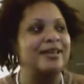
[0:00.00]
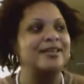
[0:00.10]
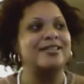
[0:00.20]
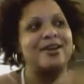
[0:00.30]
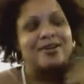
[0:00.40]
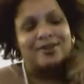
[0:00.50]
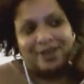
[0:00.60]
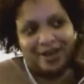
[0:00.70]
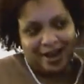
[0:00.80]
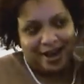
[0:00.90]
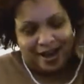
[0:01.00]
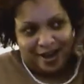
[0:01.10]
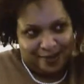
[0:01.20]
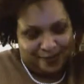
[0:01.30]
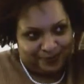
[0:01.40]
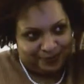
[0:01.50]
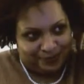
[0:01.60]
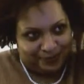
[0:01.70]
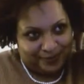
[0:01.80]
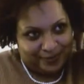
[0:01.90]
So um,
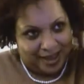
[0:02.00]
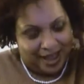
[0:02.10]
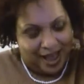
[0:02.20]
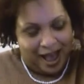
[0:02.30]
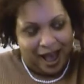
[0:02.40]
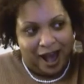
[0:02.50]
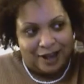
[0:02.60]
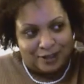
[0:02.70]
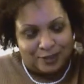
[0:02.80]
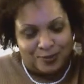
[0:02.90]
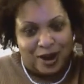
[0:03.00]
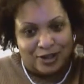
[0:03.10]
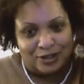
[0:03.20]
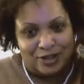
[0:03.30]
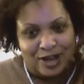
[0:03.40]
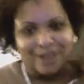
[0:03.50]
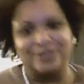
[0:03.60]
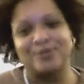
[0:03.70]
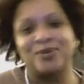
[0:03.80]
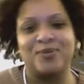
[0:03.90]
I'll surprise you
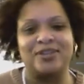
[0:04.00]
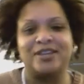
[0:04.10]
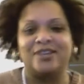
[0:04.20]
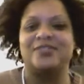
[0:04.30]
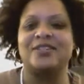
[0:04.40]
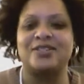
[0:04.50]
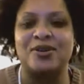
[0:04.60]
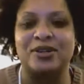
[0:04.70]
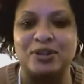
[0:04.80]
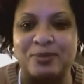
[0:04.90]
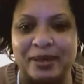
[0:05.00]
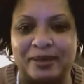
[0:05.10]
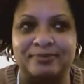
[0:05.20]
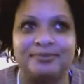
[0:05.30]
guys with what the gift is going to be.